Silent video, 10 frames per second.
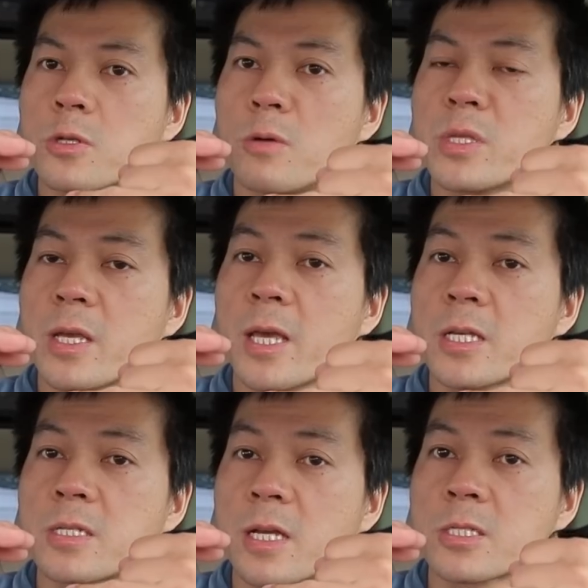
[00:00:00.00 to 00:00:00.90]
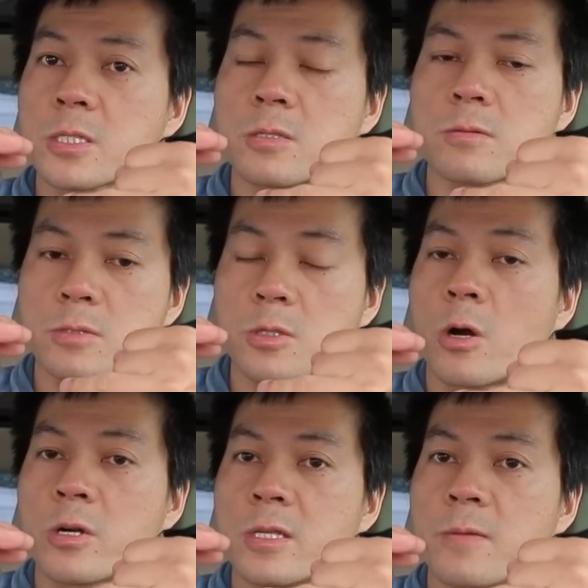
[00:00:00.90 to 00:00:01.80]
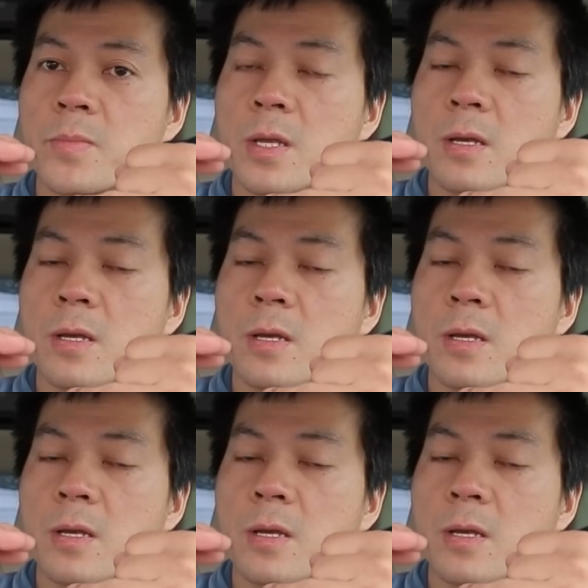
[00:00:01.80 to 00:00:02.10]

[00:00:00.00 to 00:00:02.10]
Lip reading: communication has started,